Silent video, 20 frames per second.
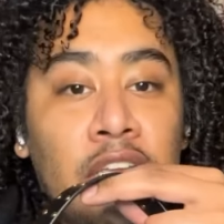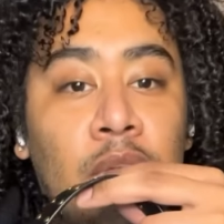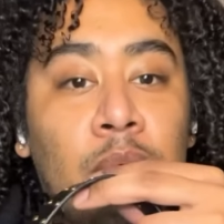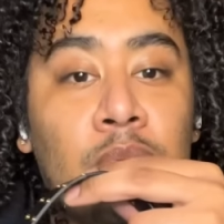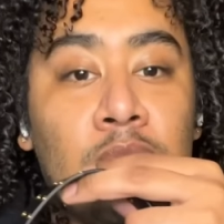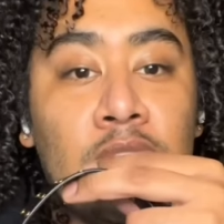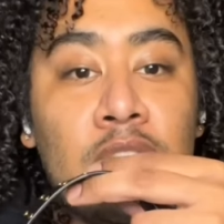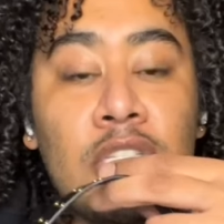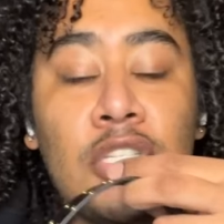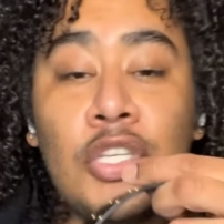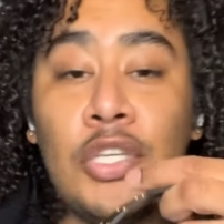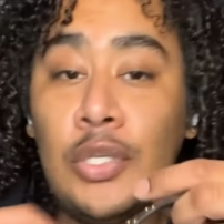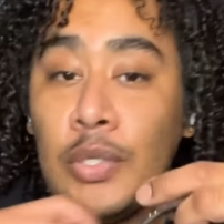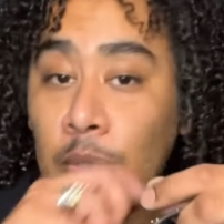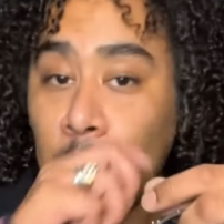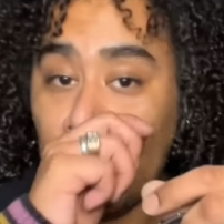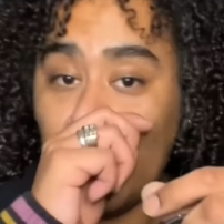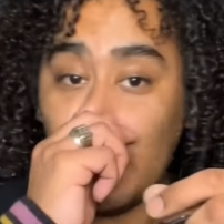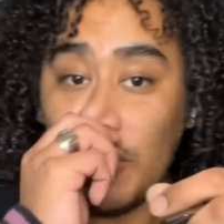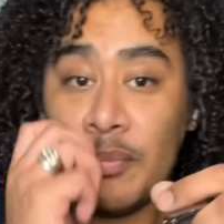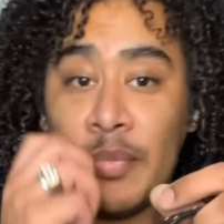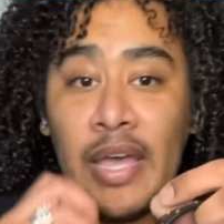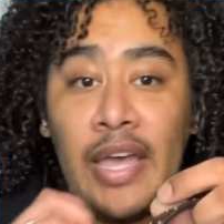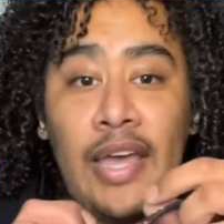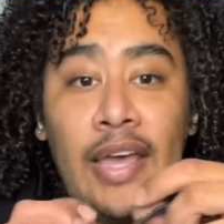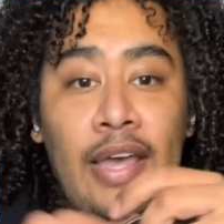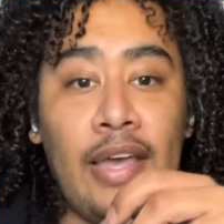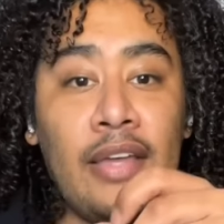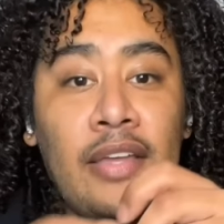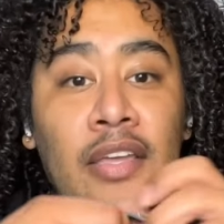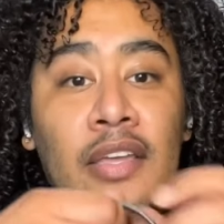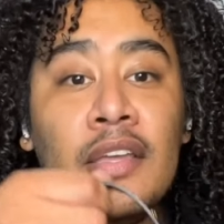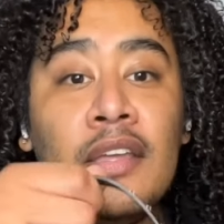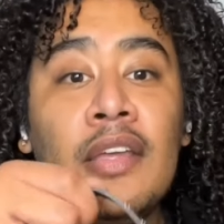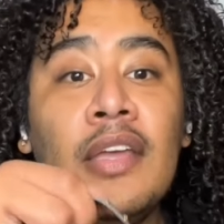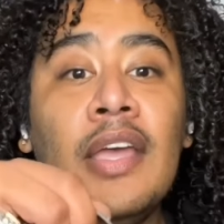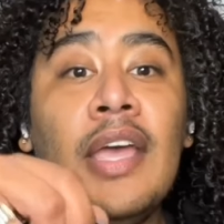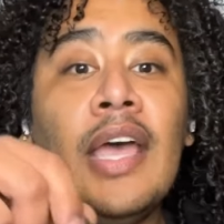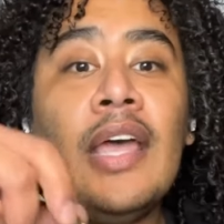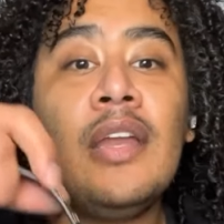here with this cute little bag.
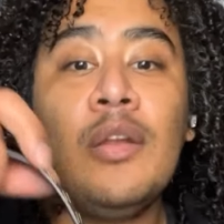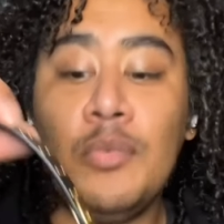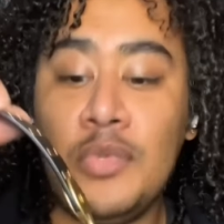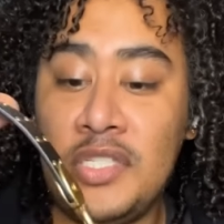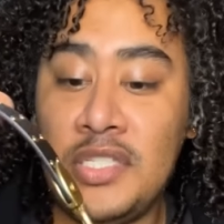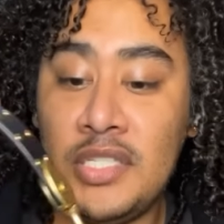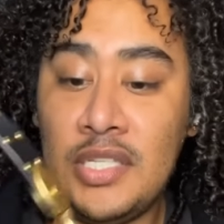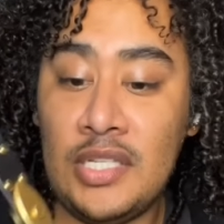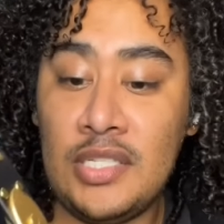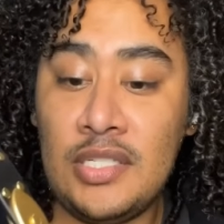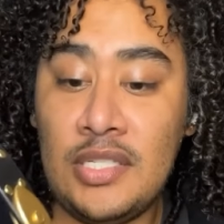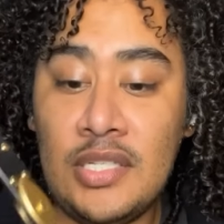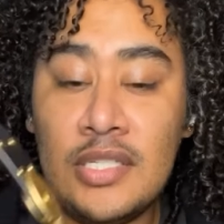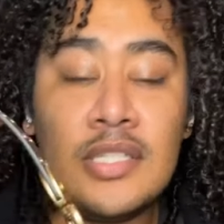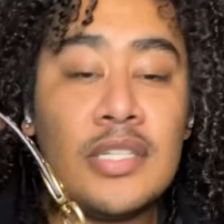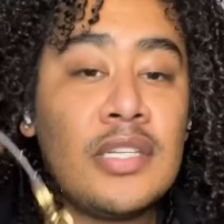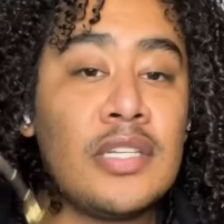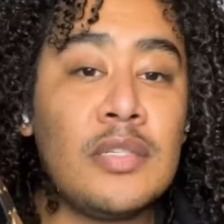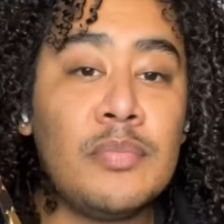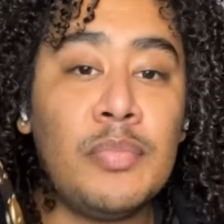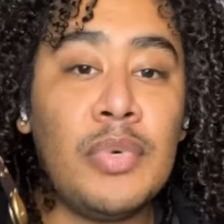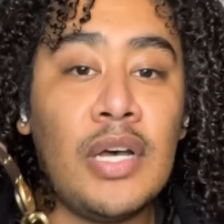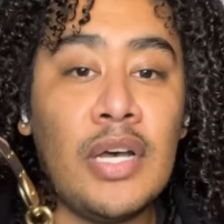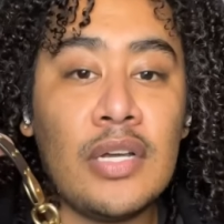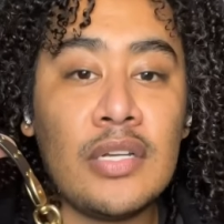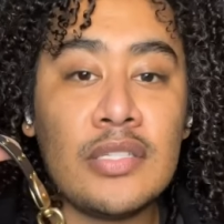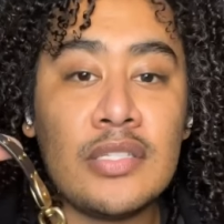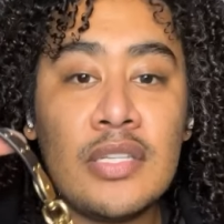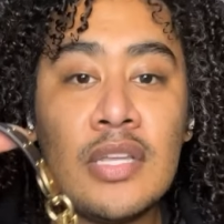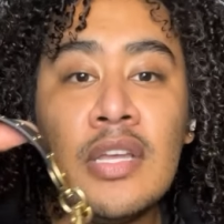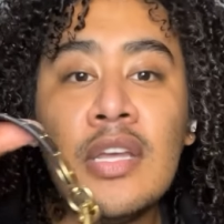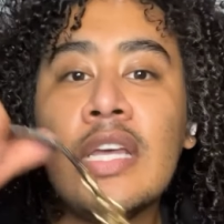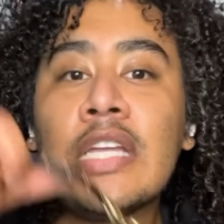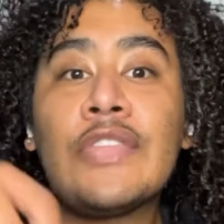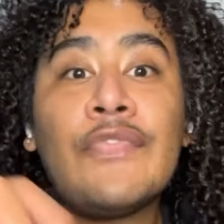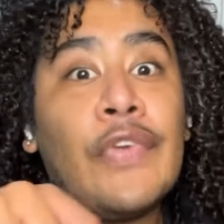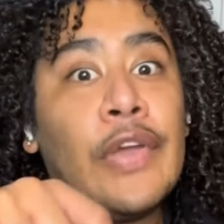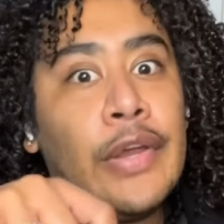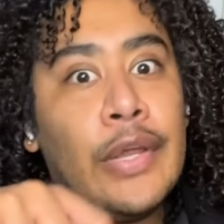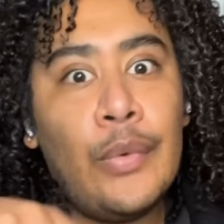And it was 66 bucks.
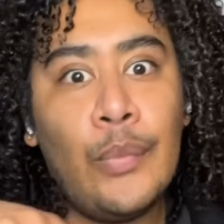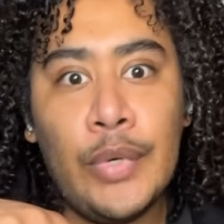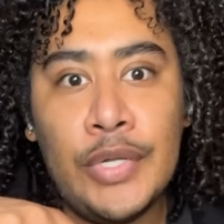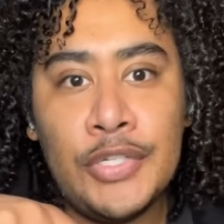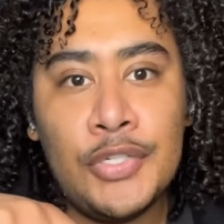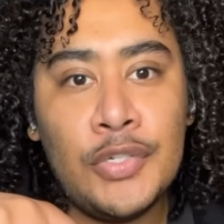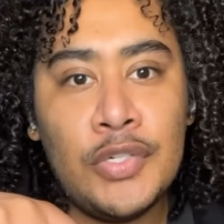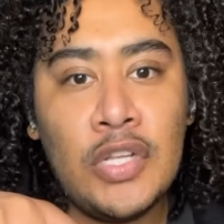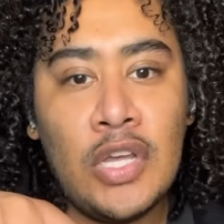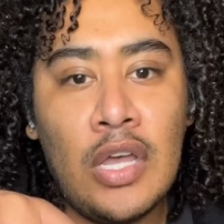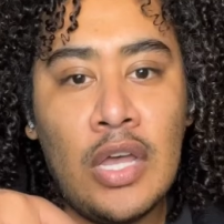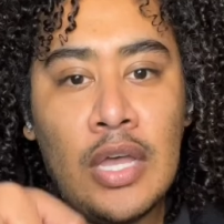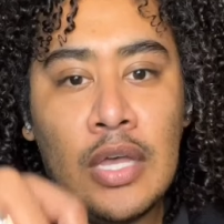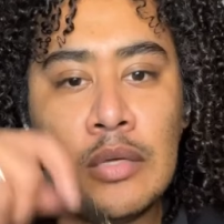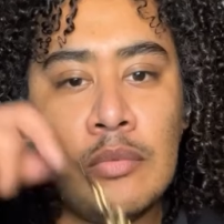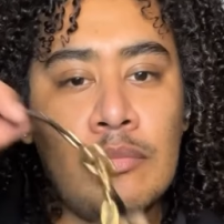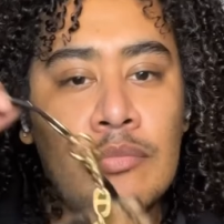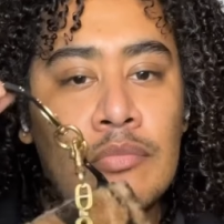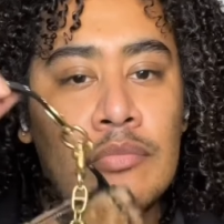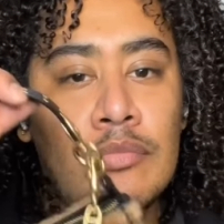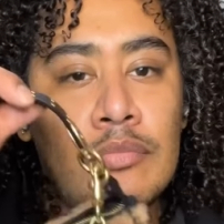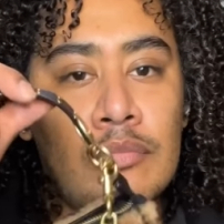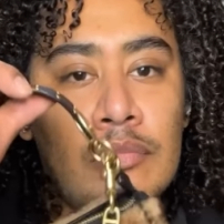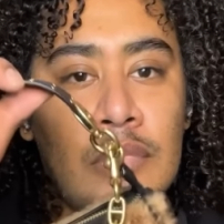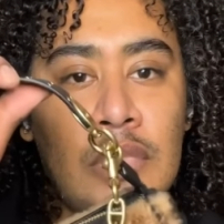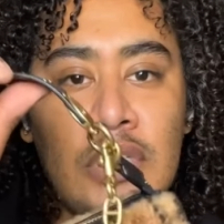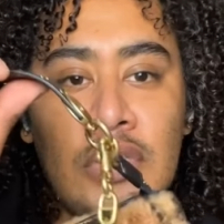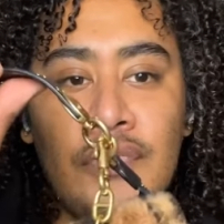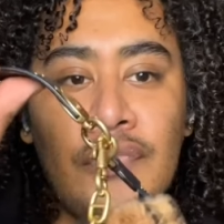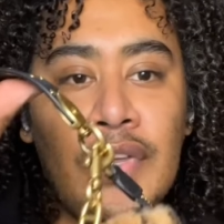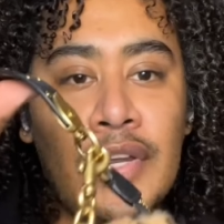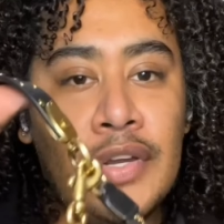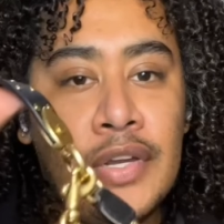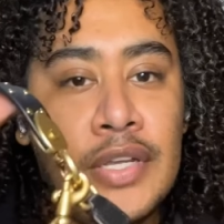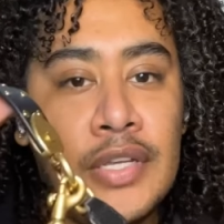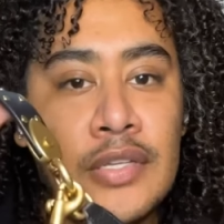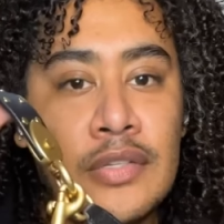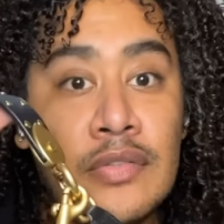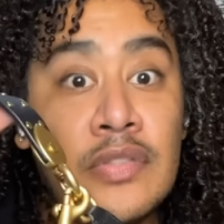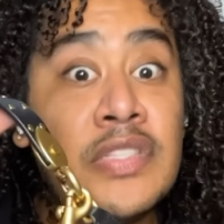It's very wintertime. It's
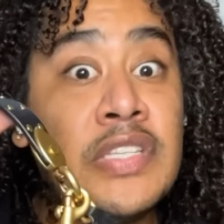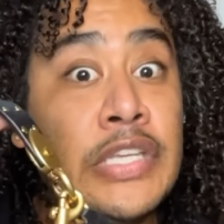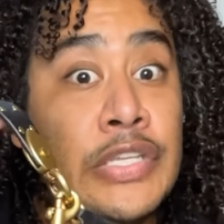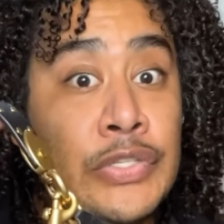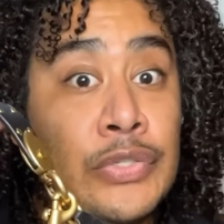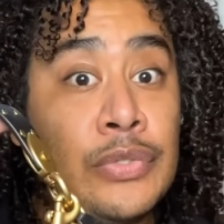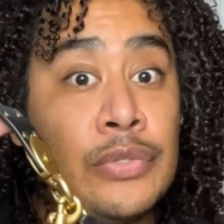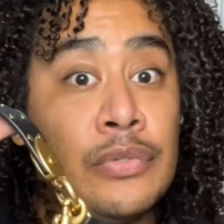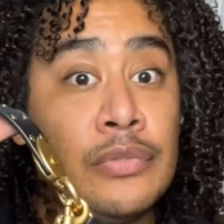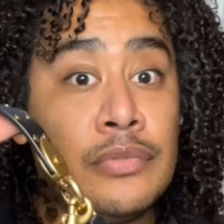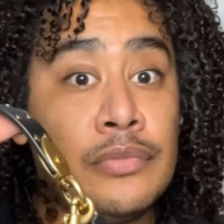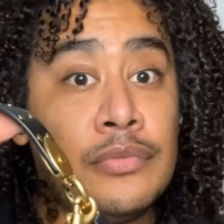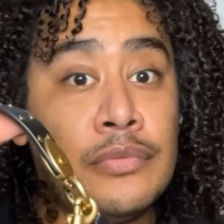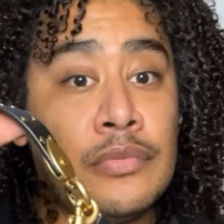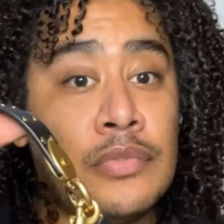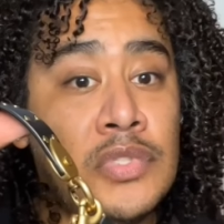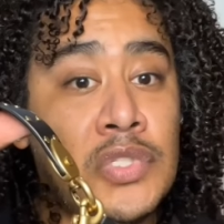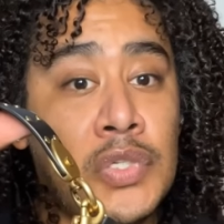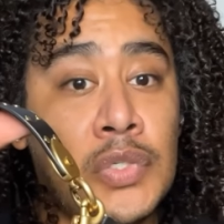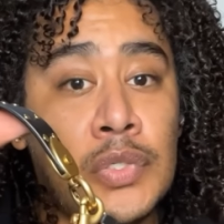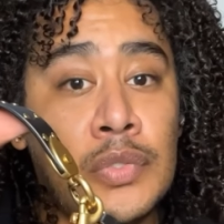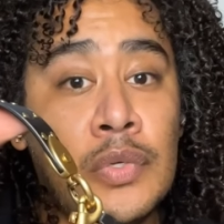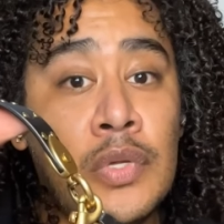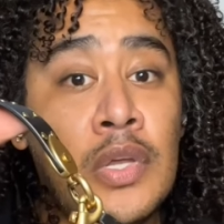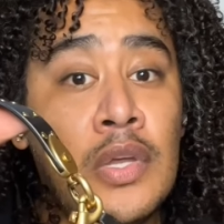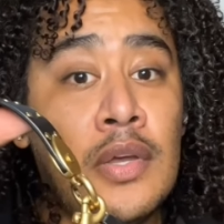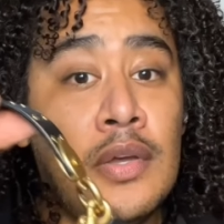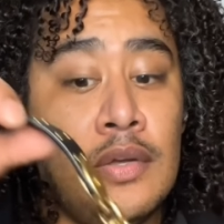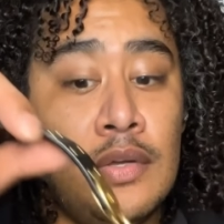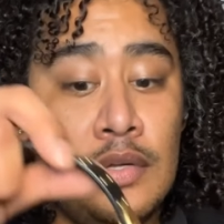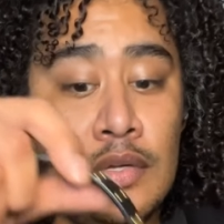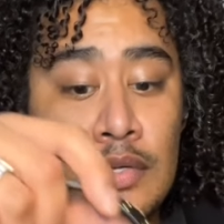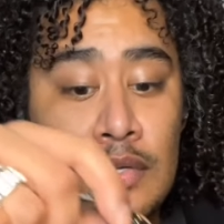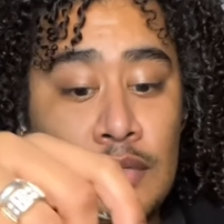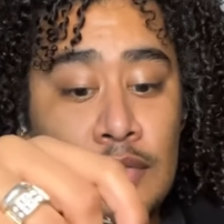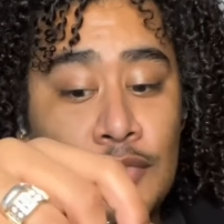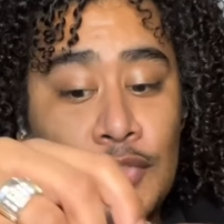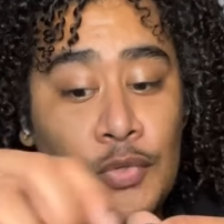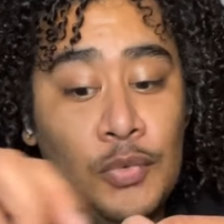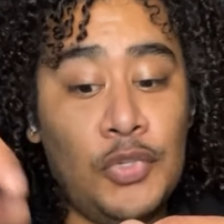very seasonal. So
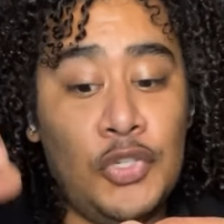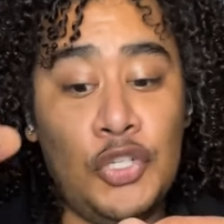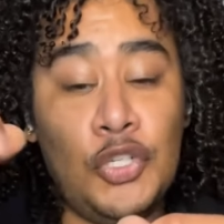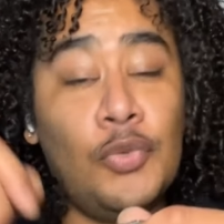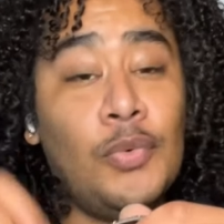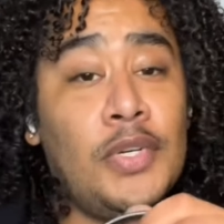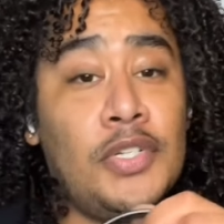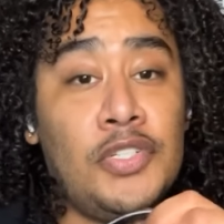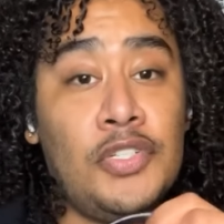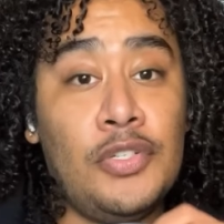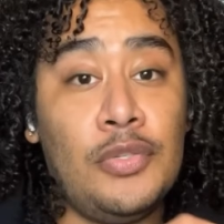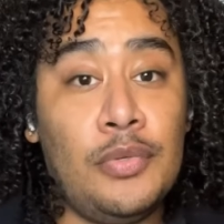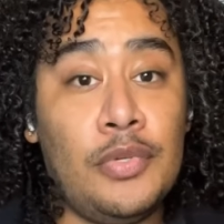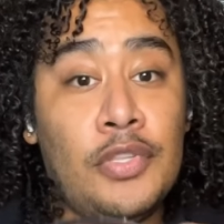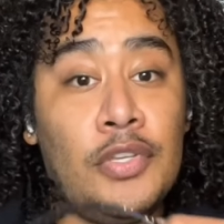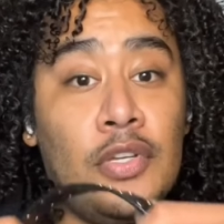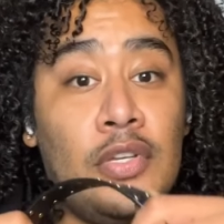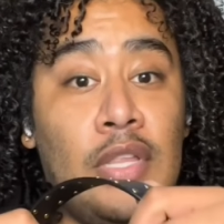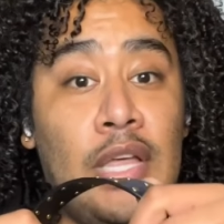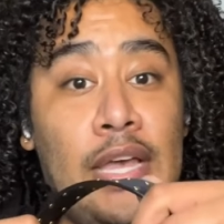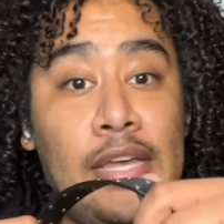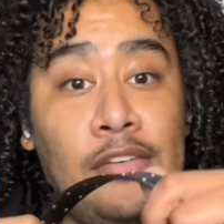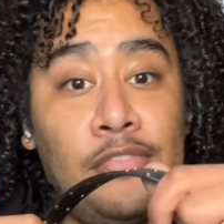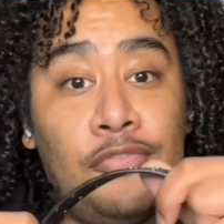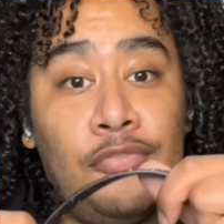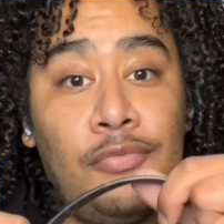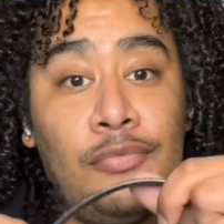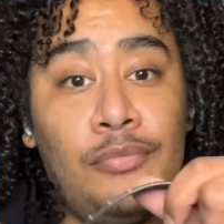do what you want to do with your life.